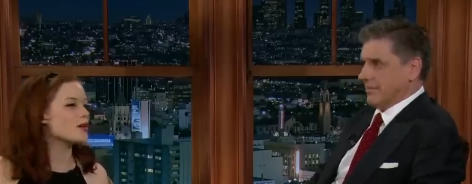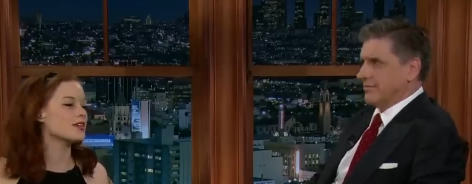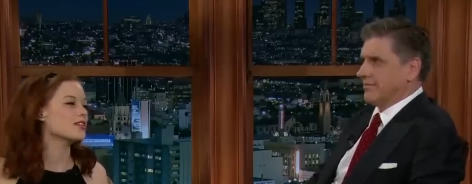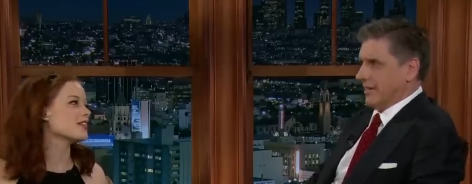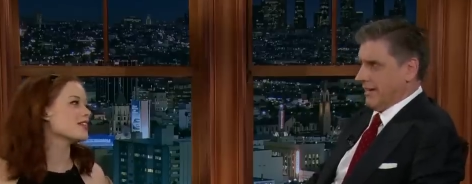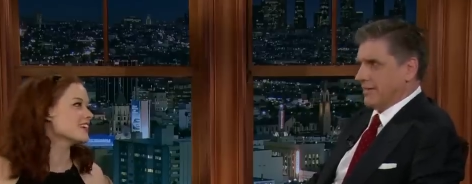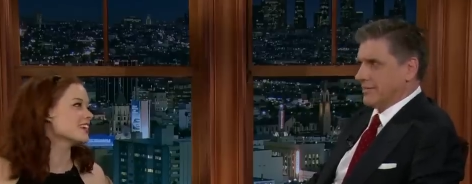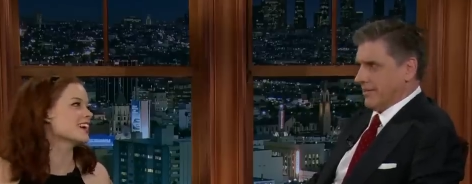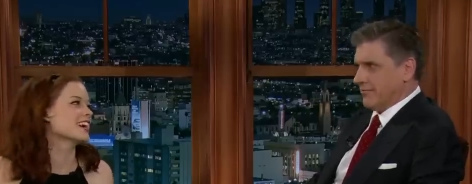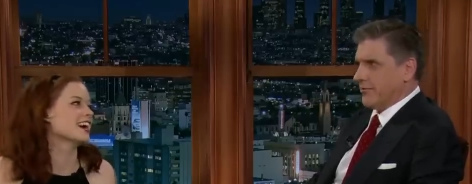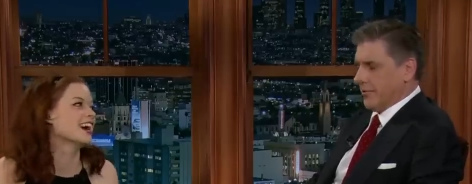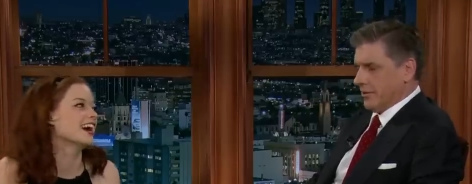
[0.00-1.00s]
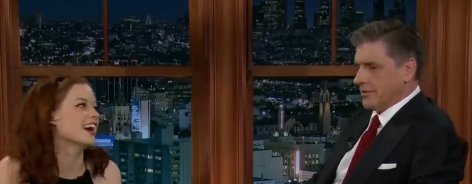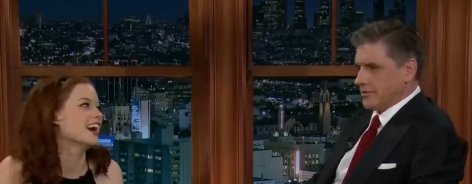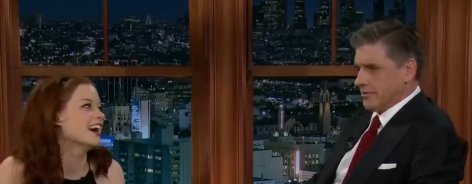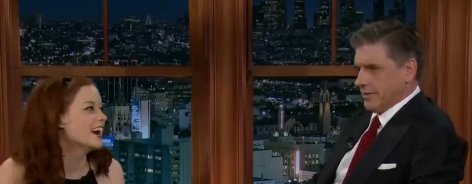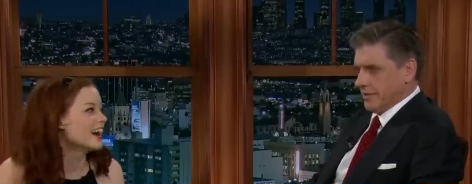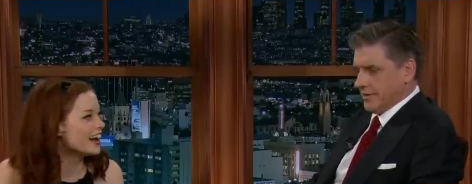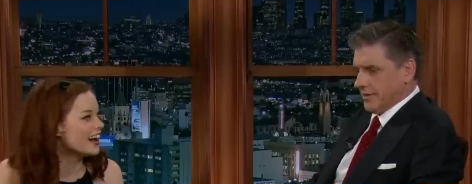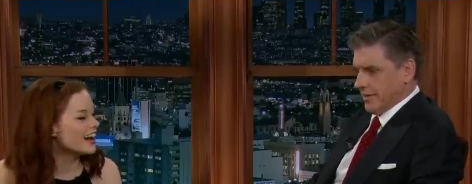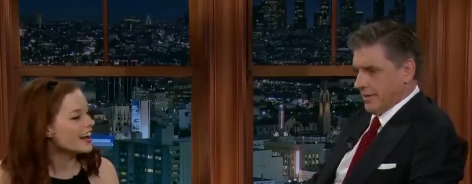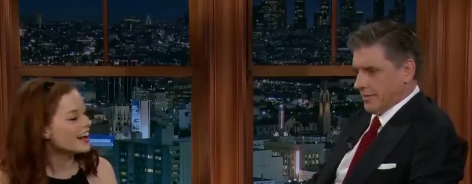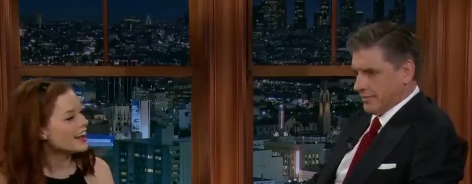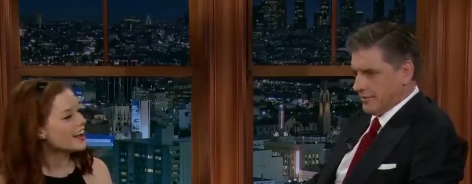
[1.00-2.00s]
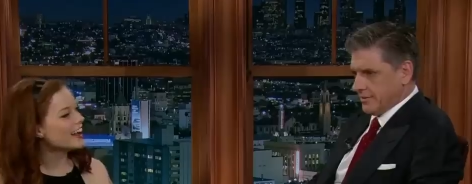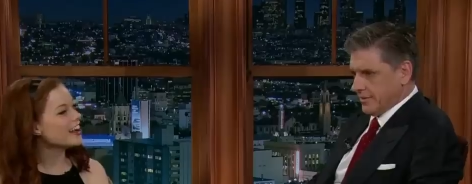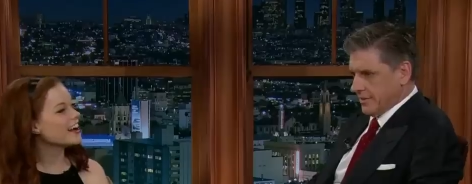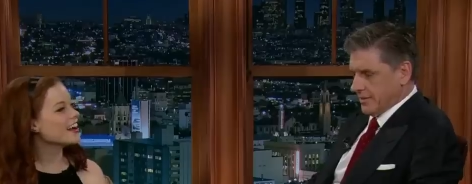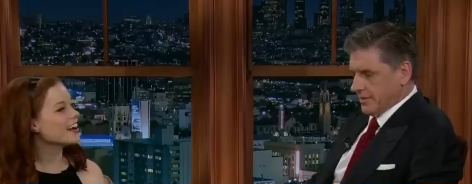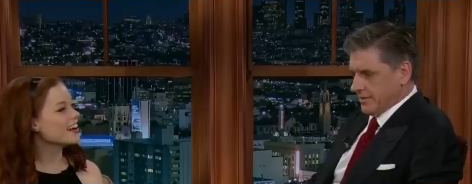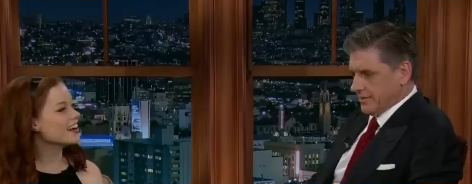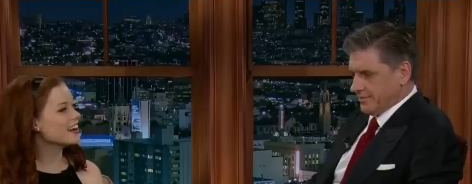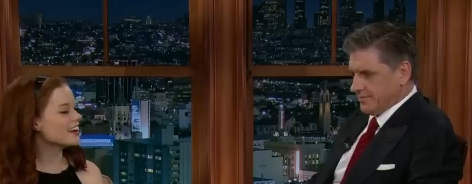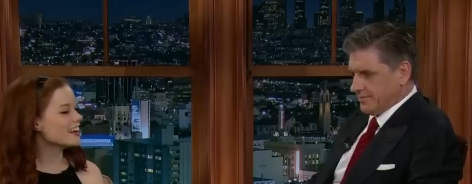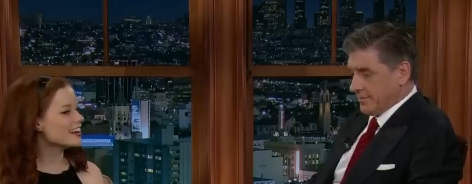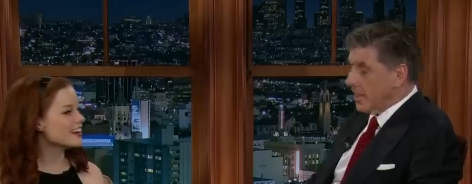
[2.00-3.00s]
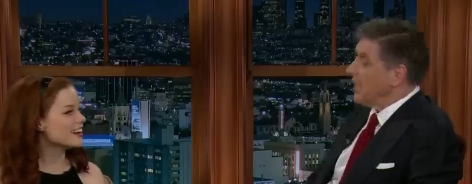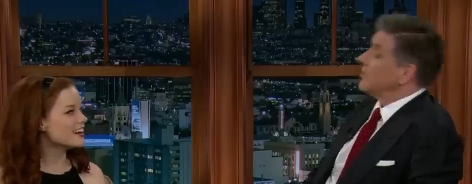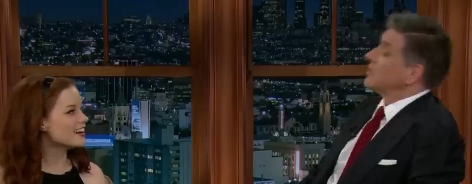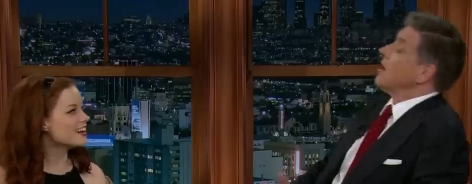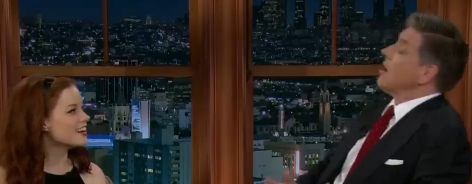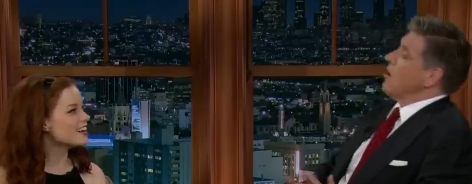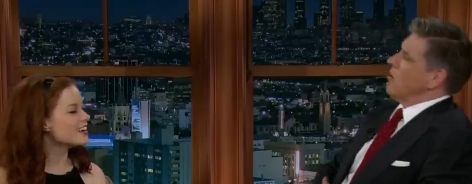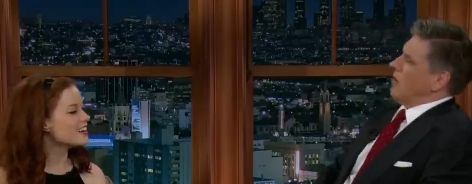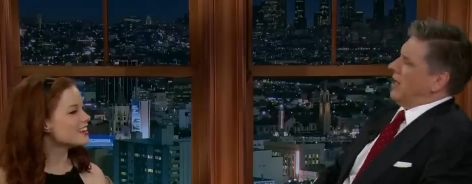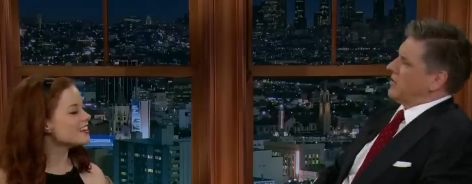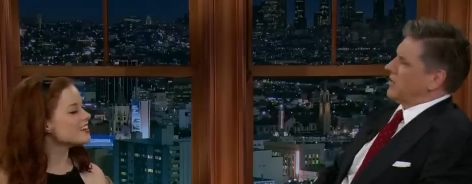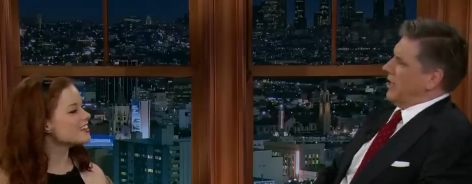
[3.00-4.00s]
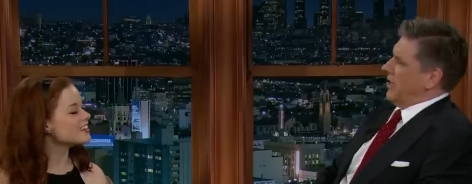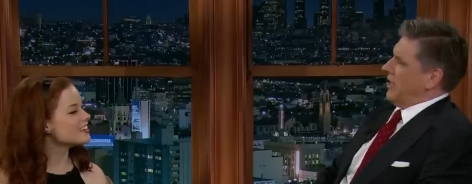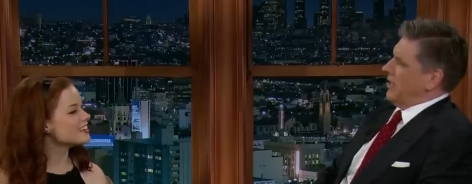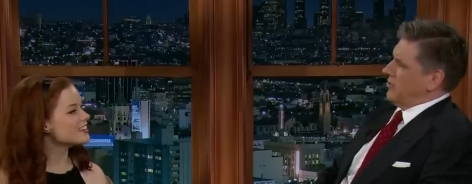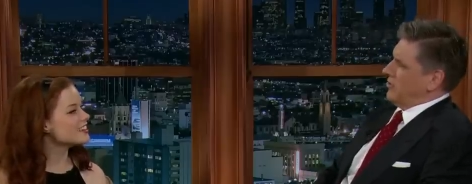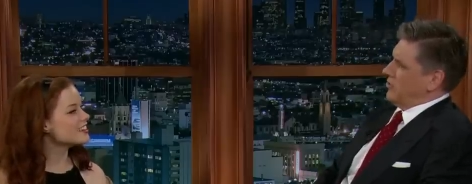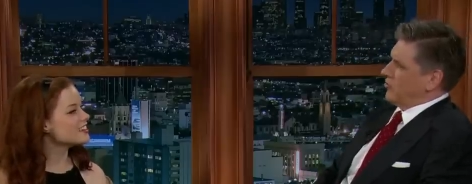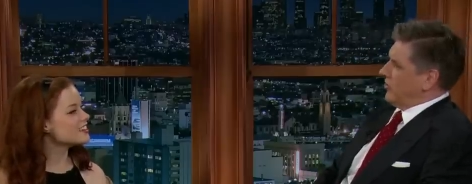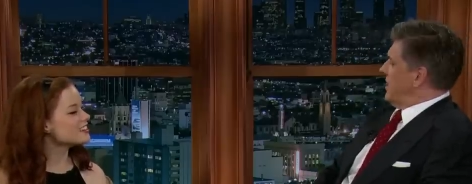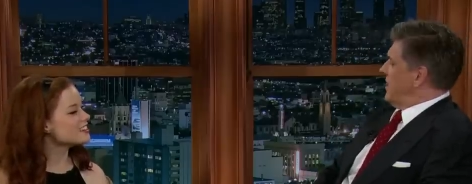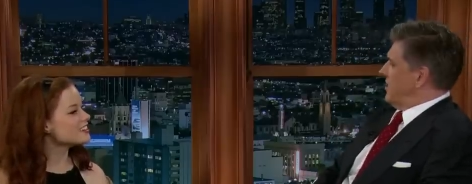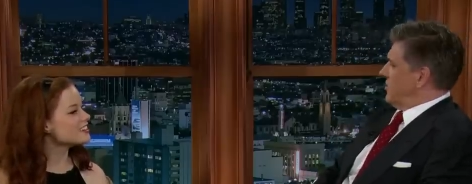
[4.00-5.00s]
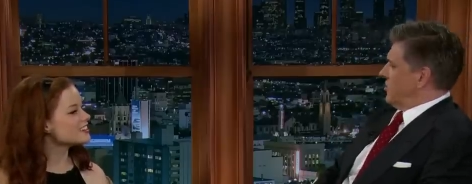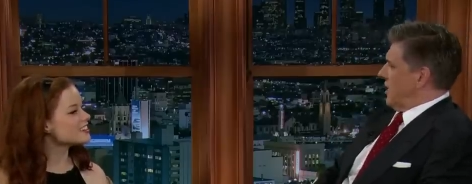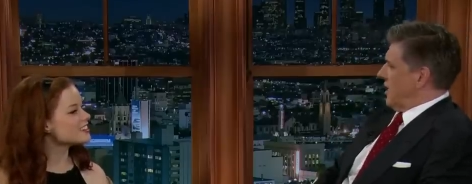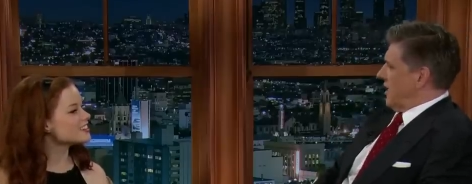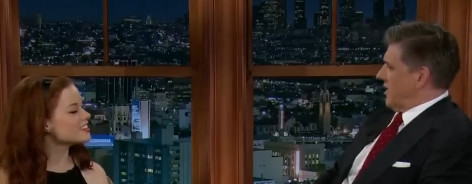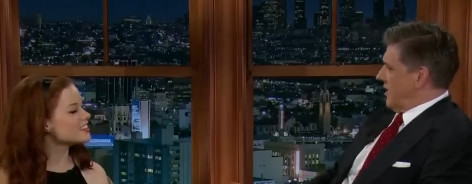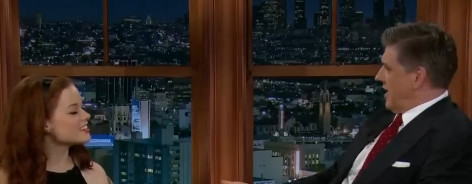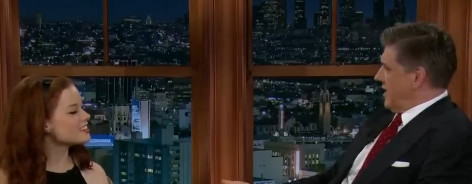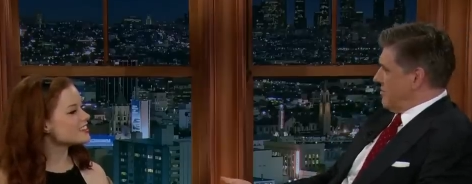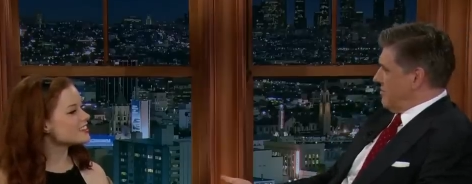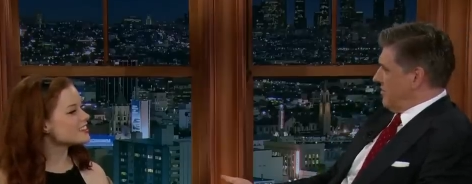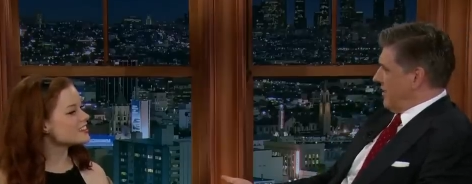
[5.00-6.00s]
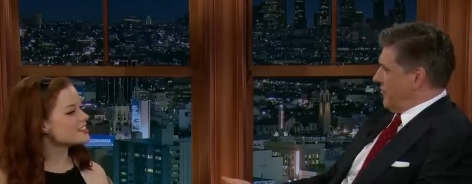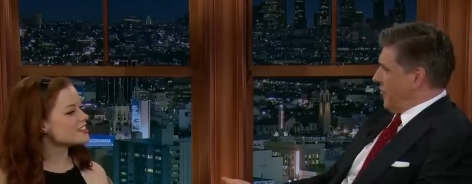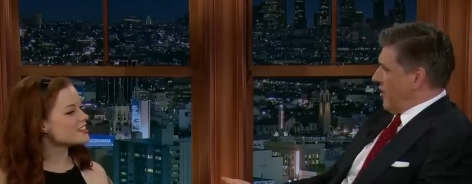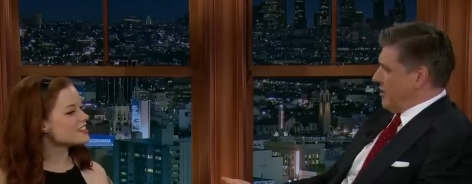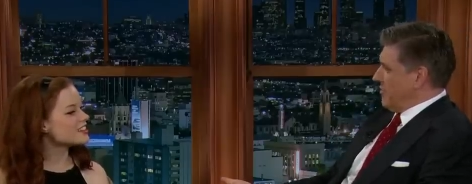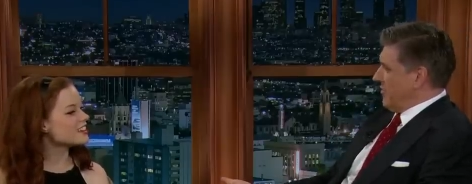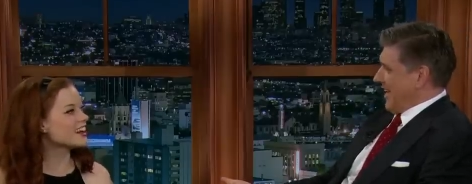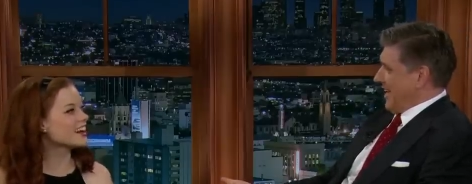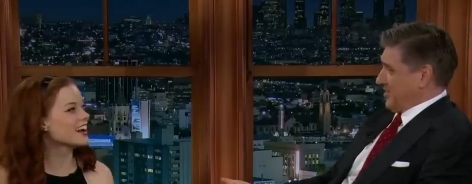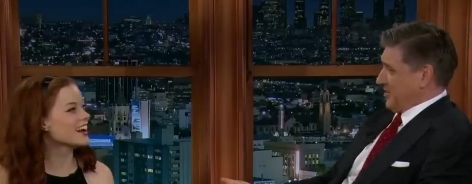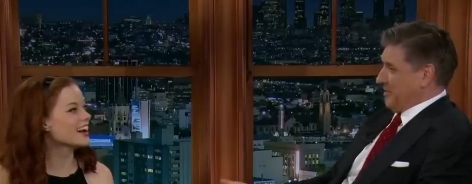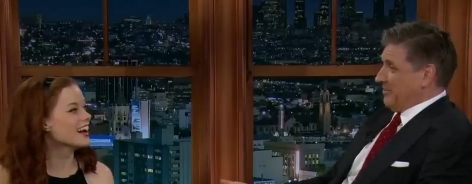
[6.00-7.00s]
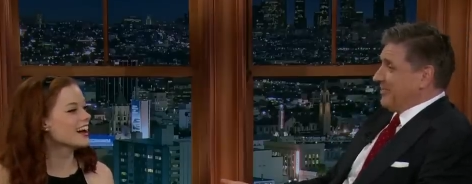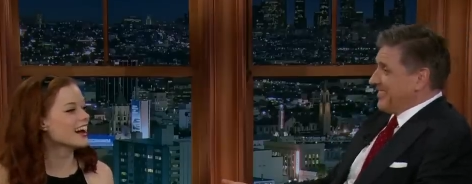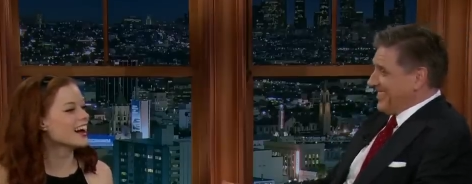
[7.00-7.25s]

Speaker 1: so. my, yes, a foreign tree. Yeah. So, uh, trees, you like them, for them or against them?